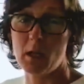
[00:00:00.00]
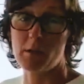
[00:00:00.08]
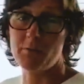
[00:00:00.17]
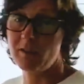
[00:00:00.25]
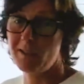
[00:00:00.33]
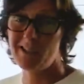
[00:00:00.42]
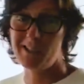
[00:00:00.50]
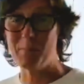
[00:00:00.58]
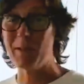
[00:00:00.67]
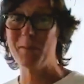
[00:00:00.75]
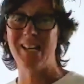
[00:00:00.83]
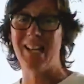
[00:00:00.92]
facility,
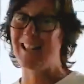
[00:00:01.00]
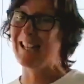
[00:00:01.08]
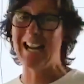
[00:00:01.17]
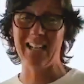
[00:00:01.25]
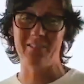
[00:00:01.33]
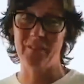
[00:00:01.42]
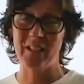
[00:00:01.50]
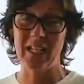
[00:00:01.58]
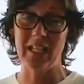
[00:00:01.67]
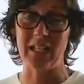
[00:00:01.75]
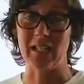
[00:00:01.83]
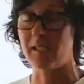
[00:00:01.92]
but it was a lot of
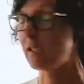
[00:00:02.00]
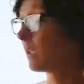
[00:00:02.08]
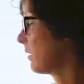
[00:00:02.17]
fees.